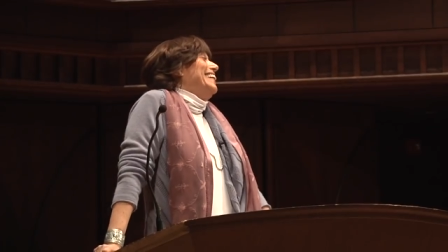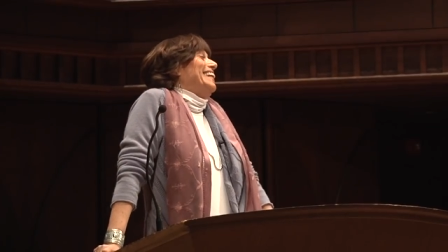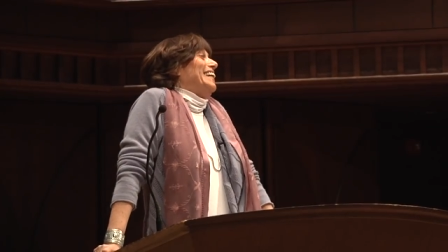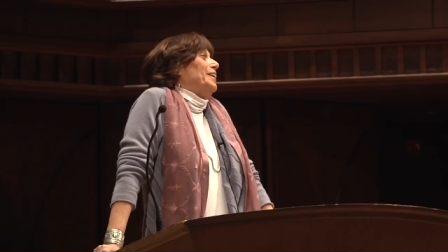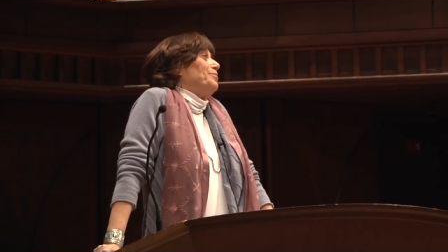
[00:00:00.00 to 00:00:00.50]

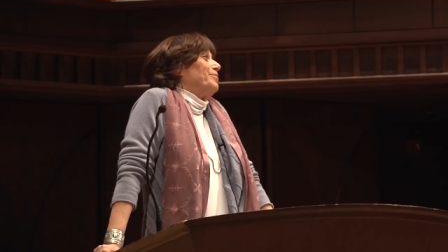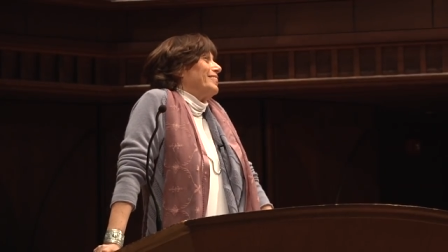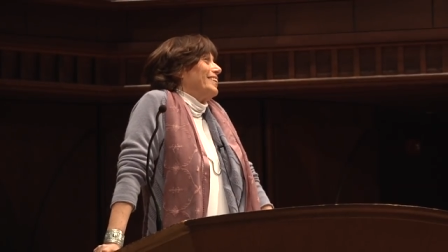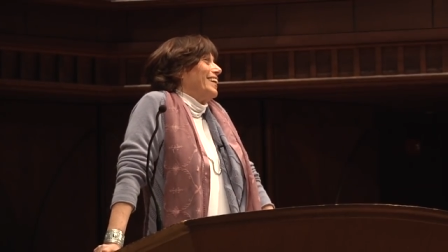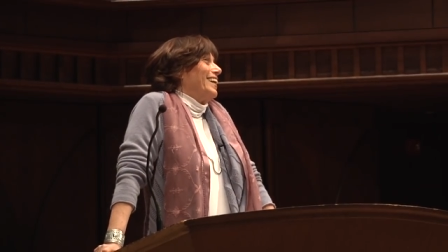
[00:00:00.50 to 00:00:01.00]
Um,
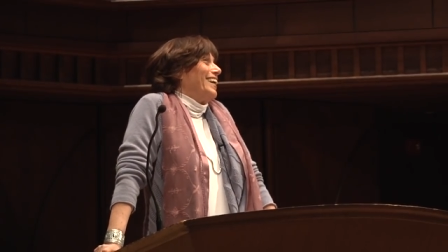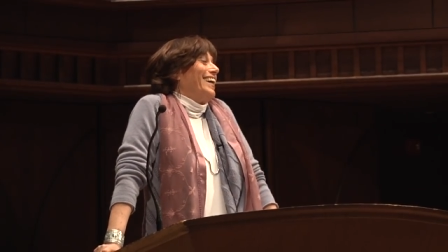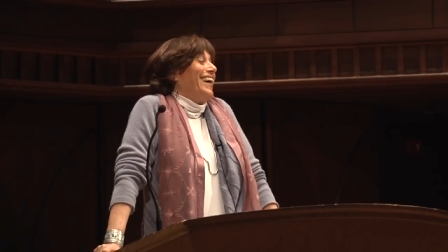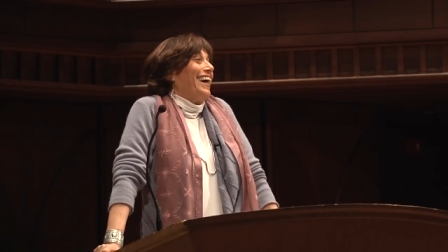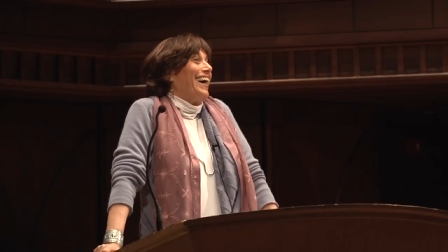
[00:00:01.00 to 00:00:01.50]

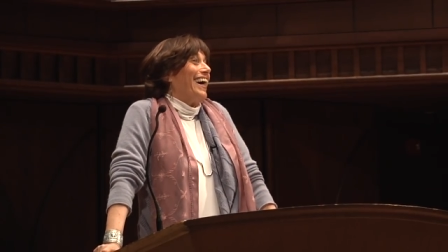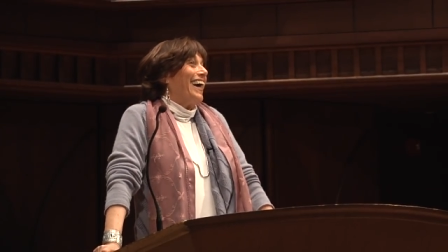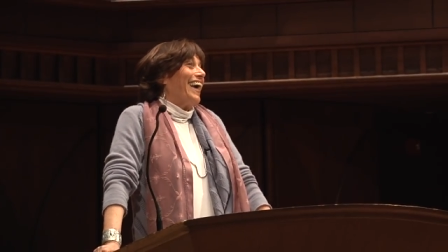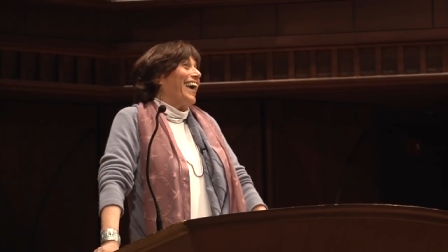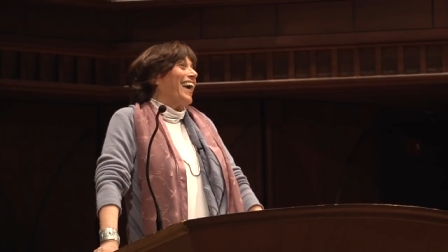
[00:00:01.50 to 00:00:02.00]

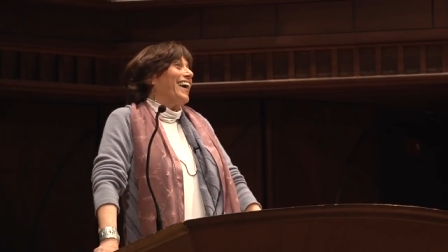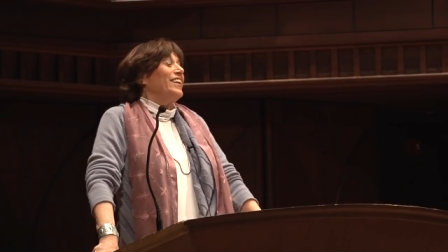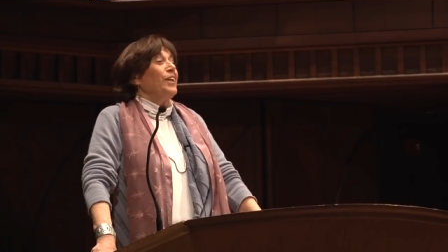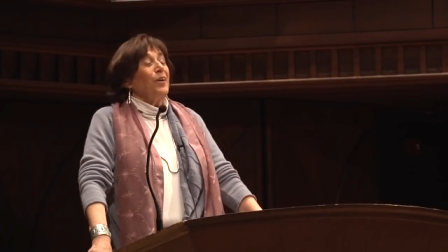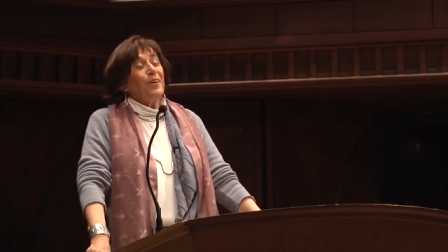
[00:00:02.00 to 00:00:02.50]
and,
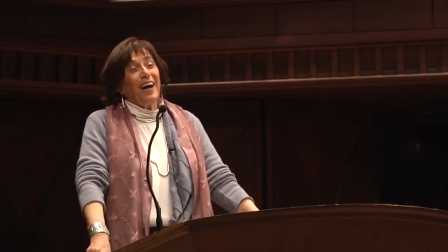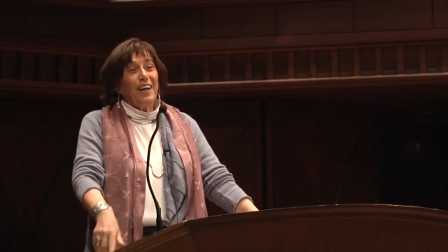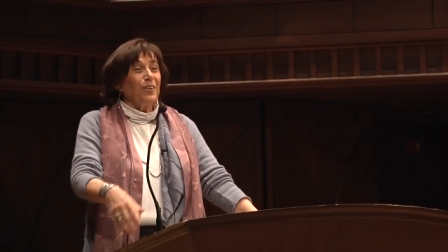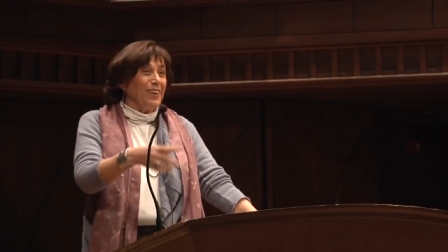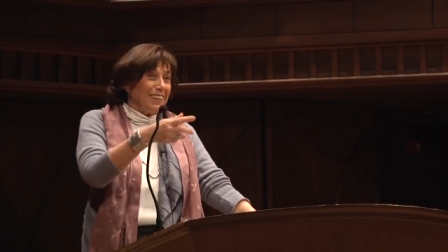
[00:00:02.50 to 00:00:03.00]
you know, I
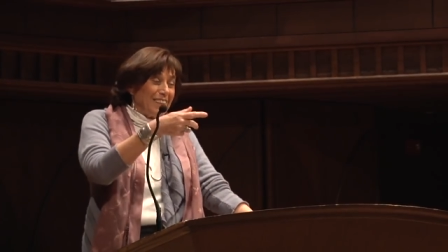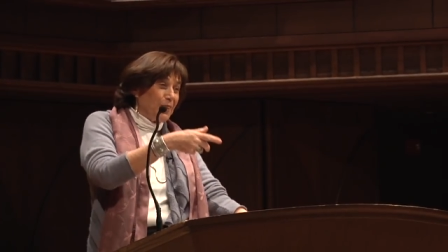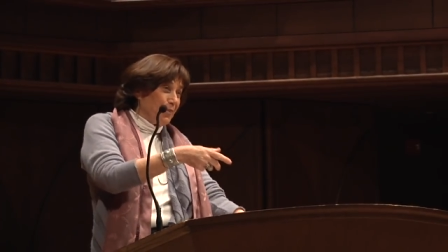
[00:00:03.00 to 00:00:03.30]
don't listen to